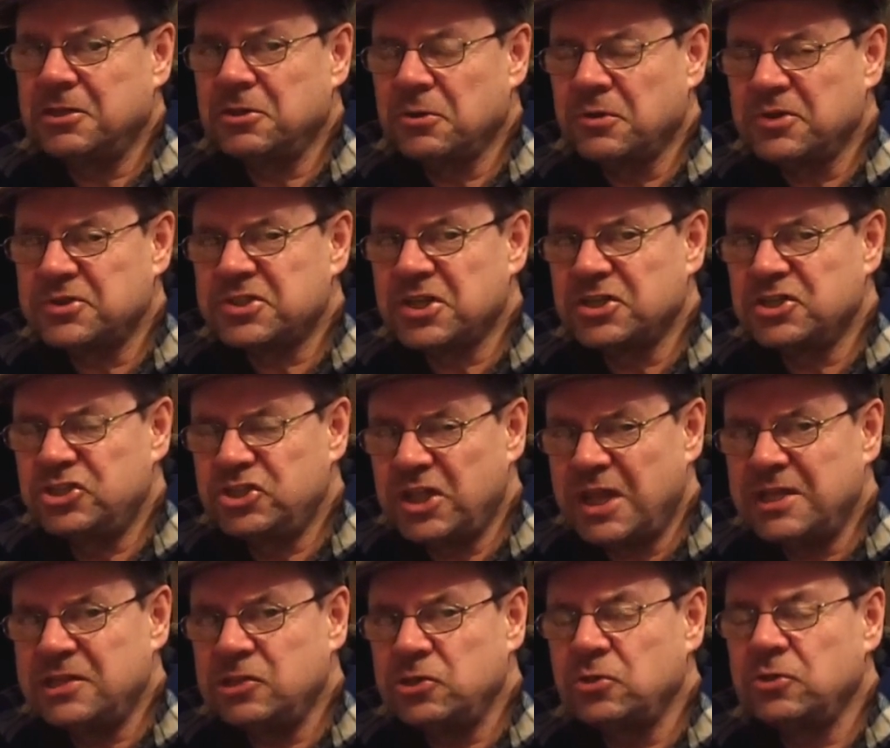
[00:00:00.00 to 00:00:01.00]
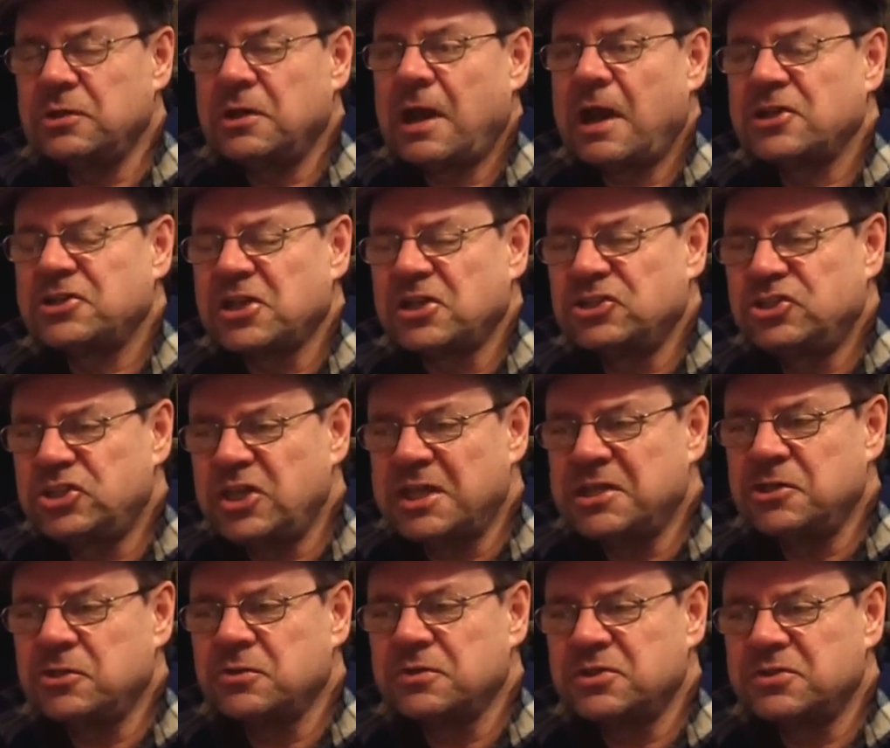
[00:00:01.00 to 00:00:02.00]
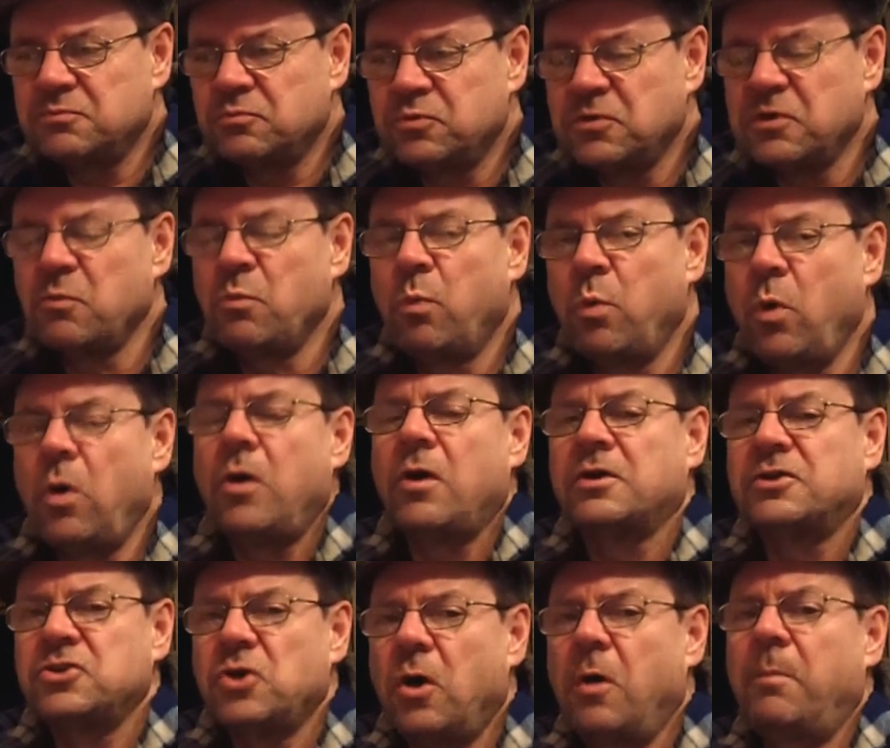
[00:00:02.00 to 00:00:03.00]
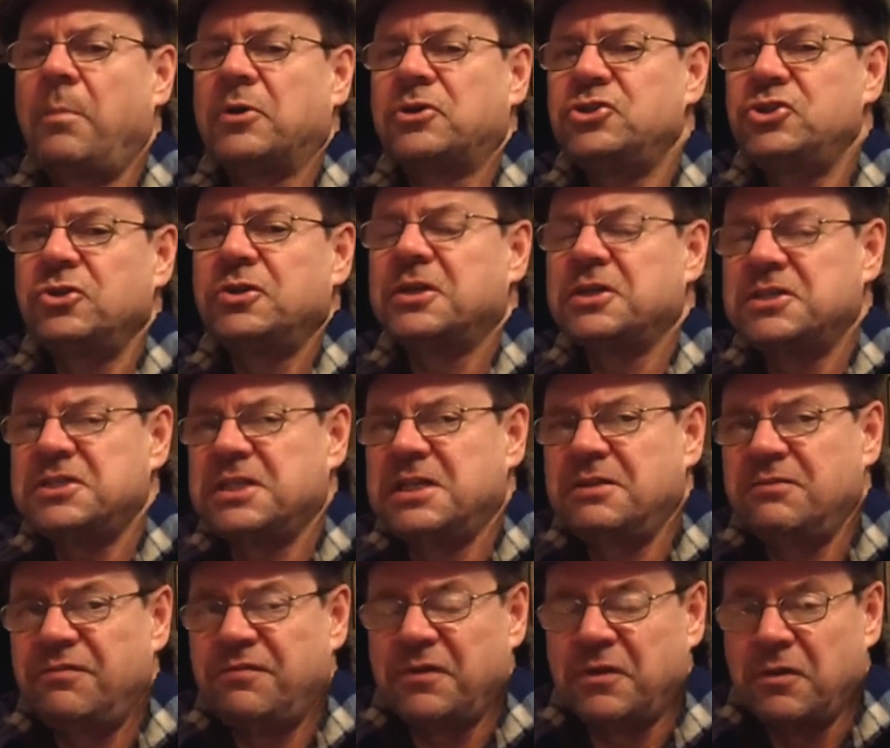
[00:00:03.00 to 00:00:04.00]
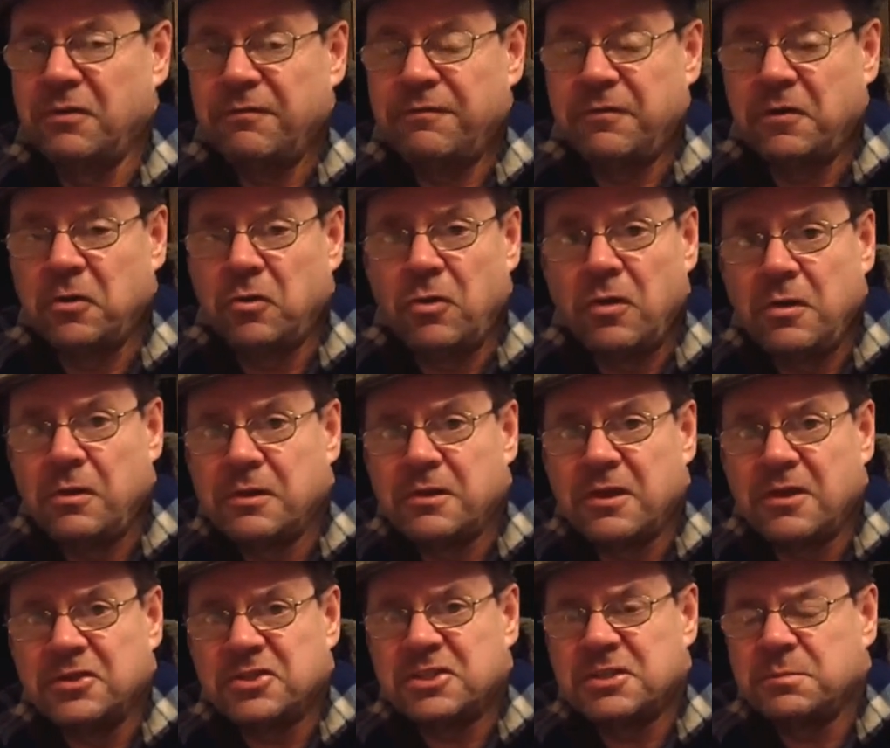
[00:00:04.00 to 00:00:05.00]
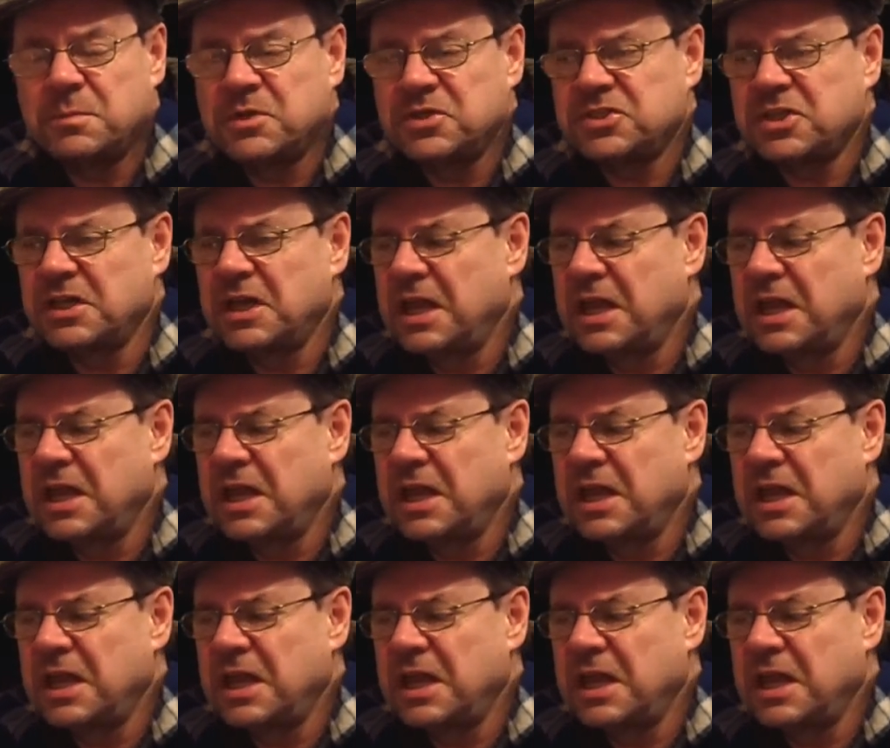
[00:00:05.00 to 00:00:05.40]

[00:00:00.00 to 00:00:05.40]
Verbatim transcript: You know, there's a genuine, it's a genuine reward opportunity for, for loyal customers.